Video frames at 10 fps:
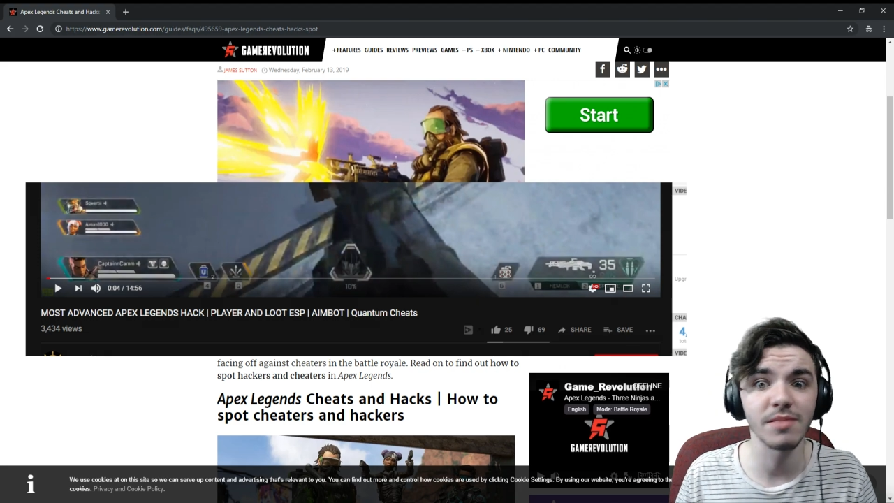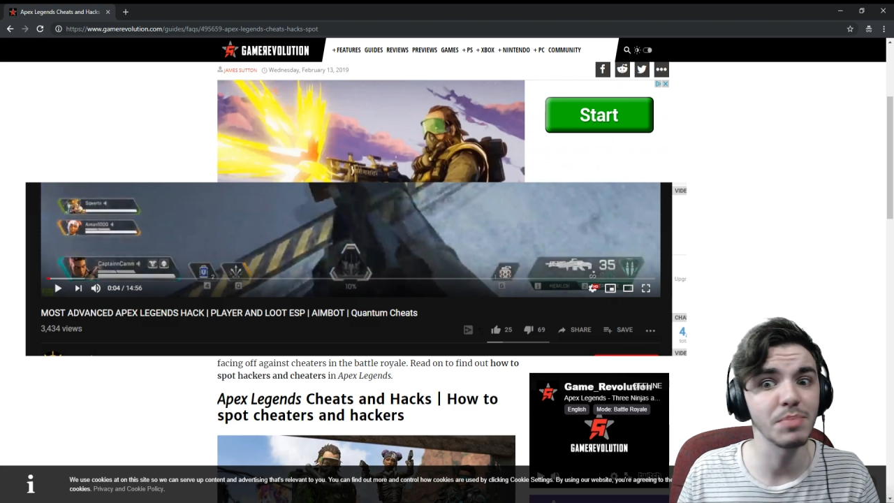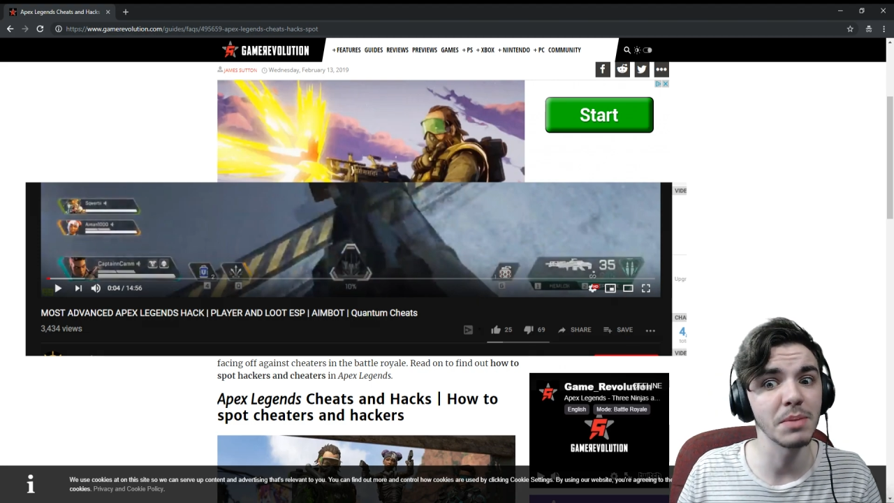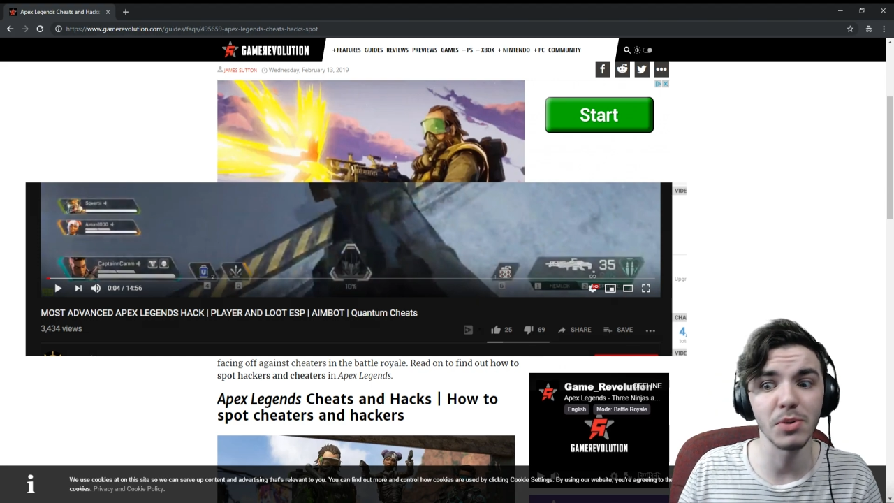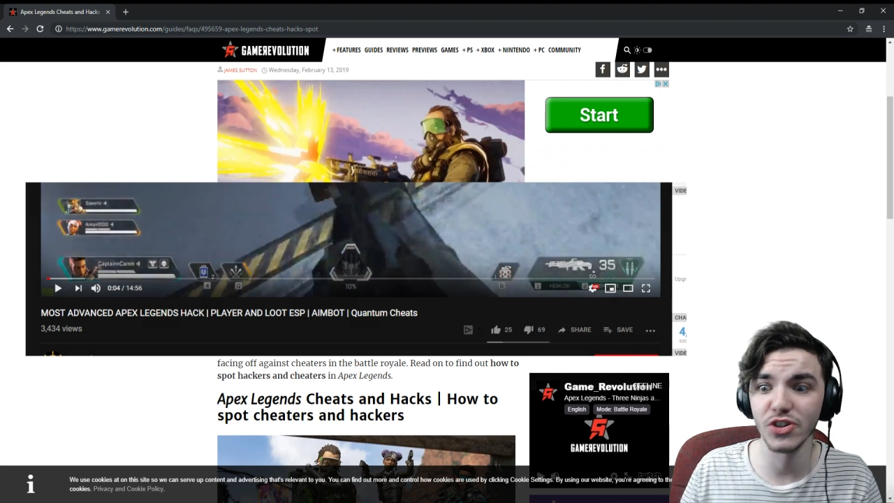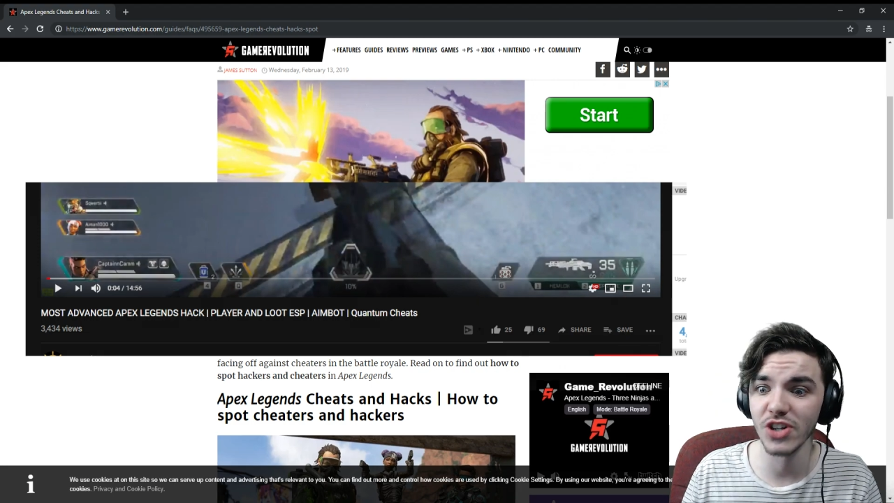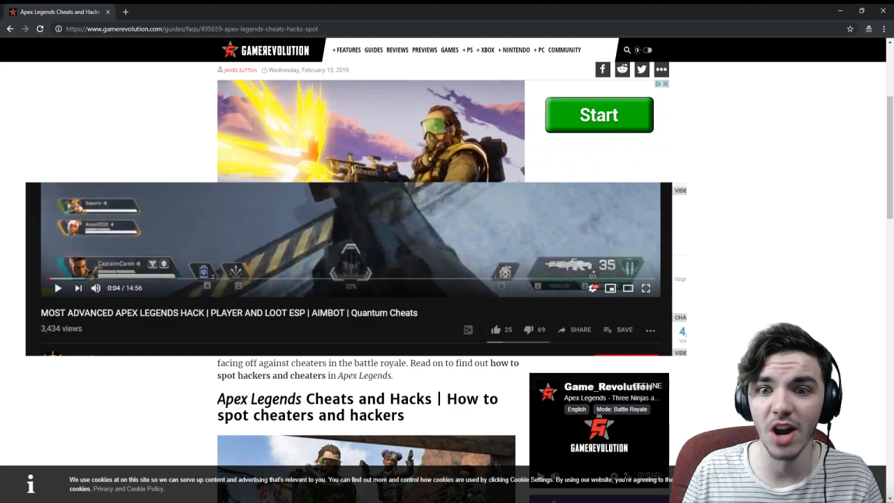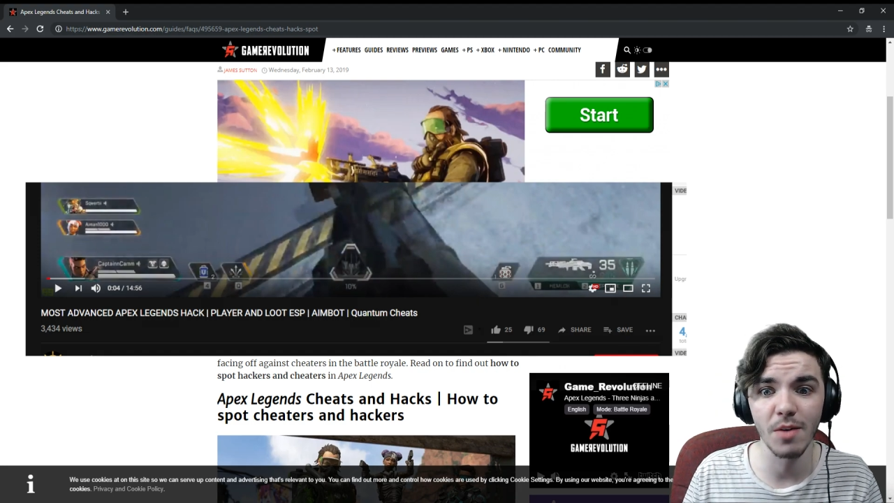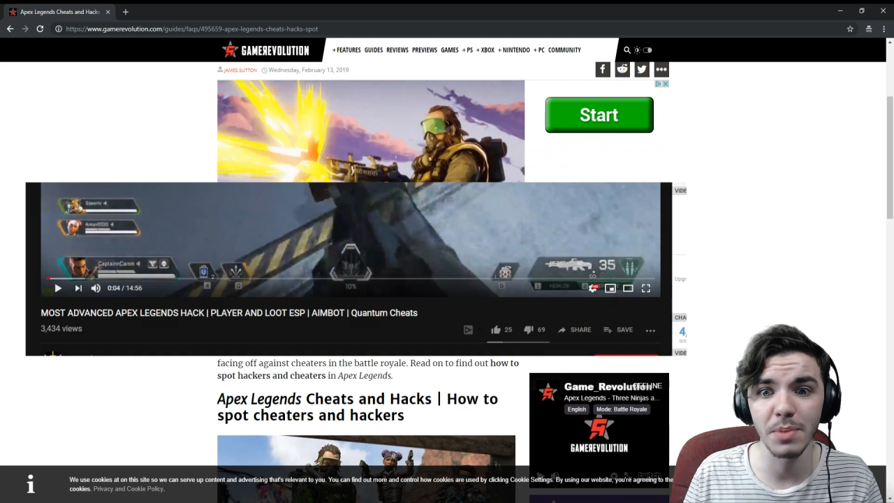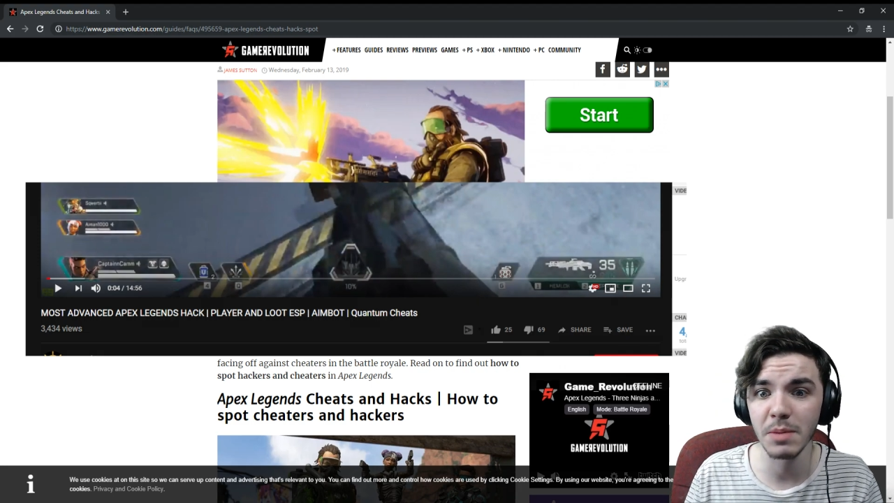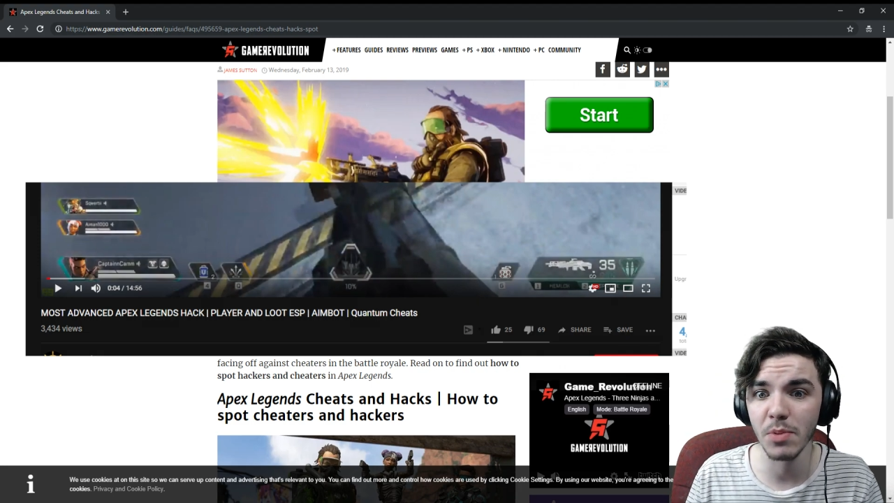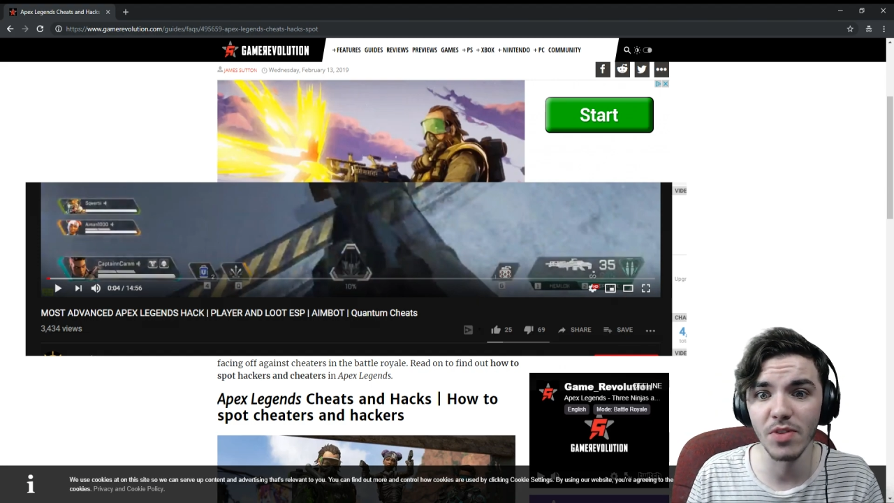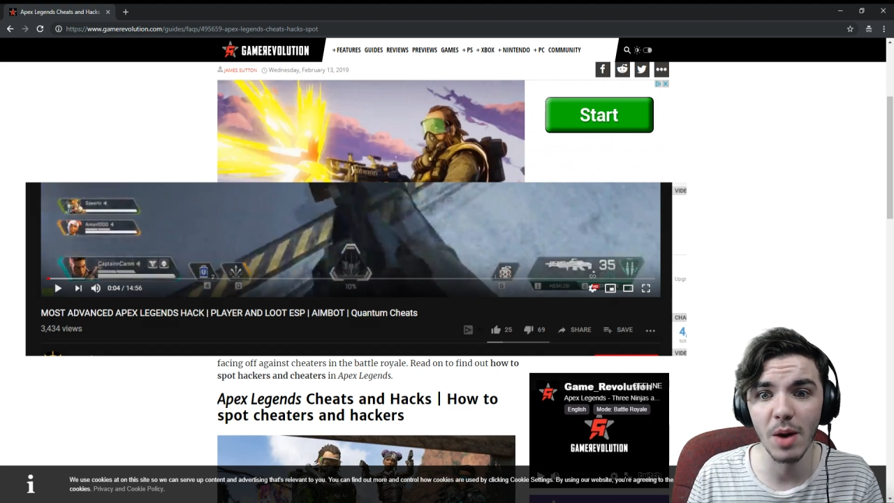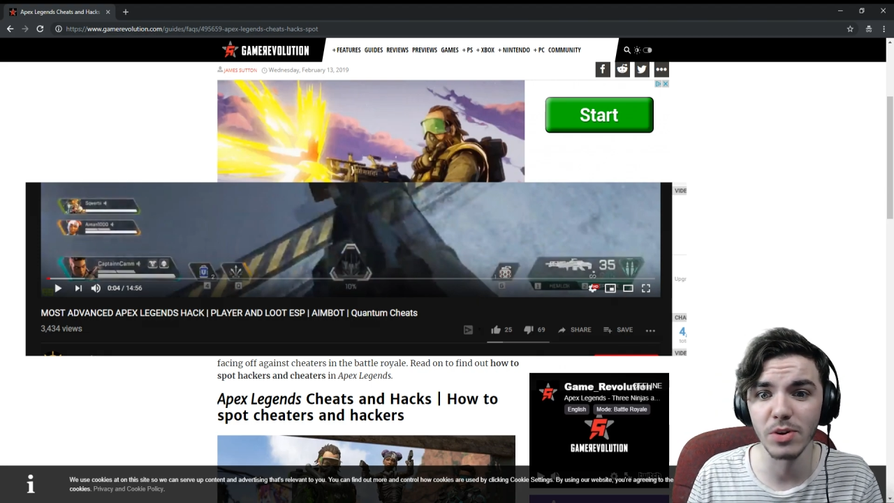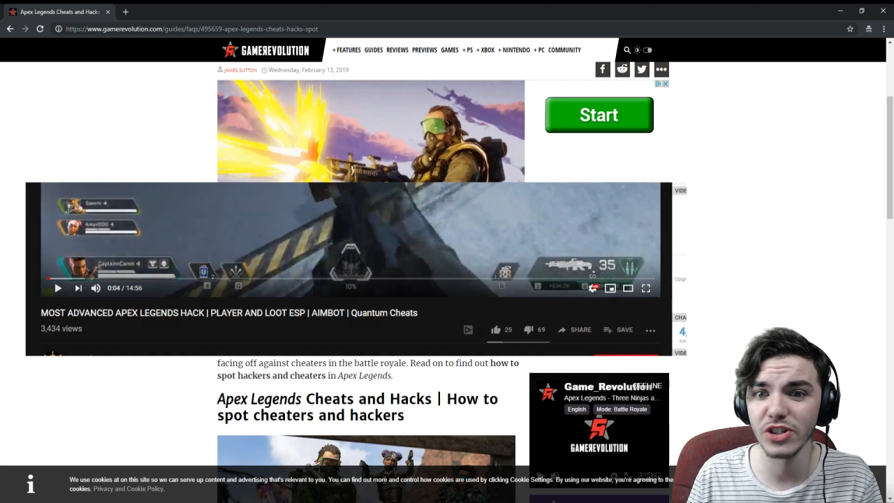People shit on people
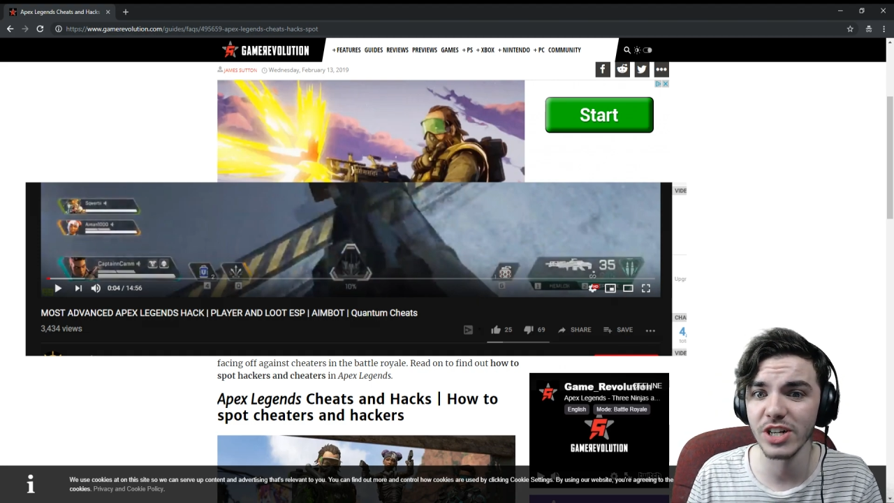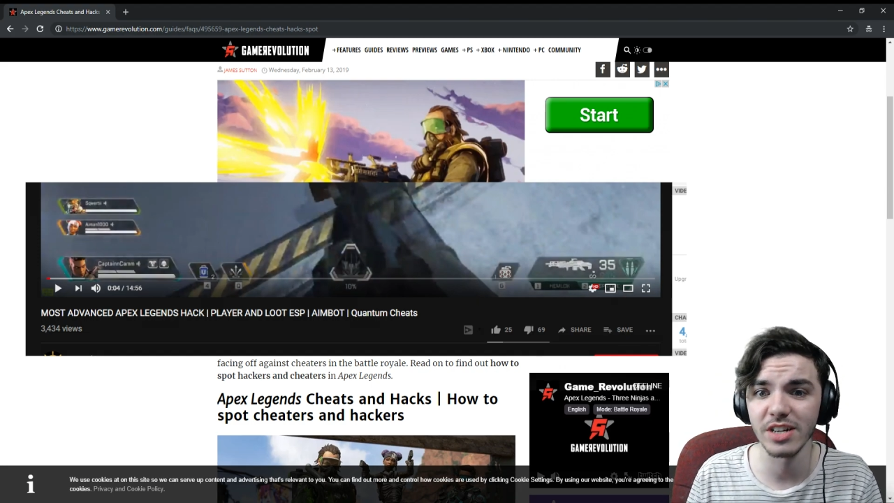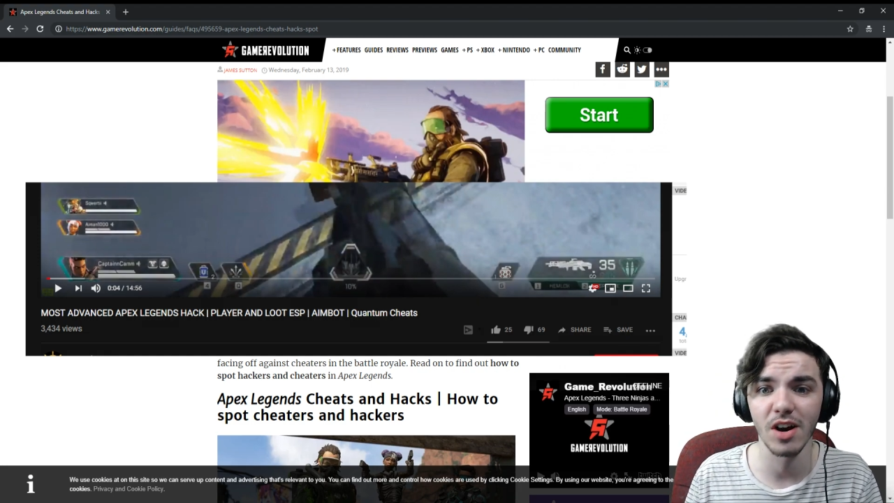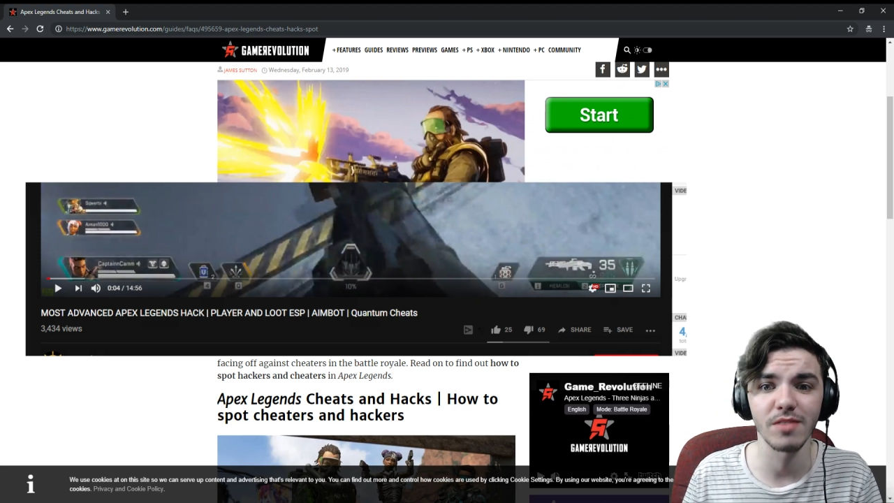that were cheating on